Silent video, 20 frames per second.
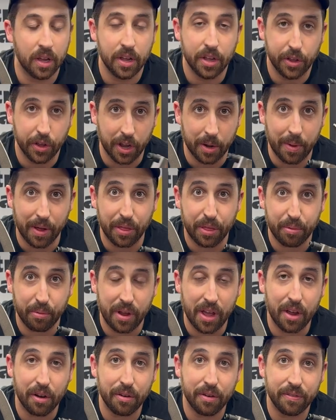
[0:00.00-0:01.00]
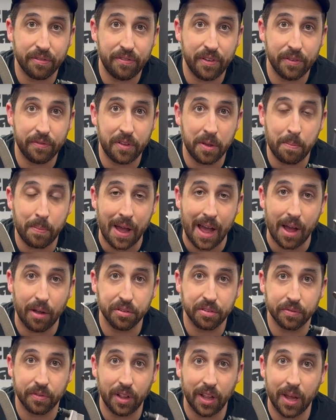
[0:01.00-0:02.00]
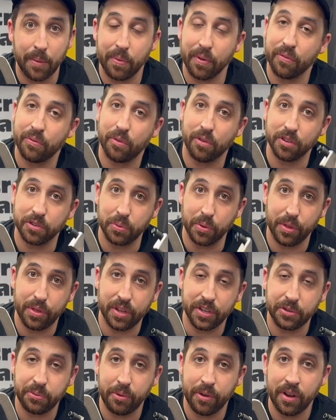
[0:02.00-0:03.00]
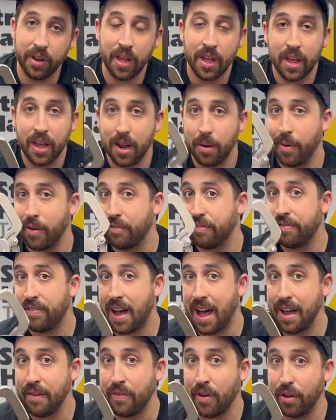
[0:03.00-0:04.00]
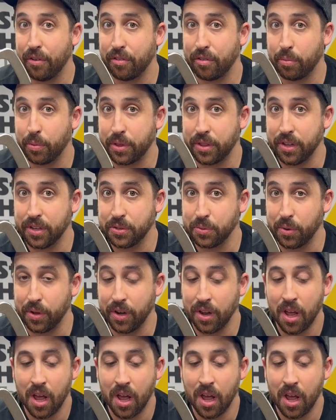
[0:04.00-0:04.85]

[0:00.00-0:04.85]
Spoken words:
You get about 350 pounds of clamping force with this one and about 500 with this one.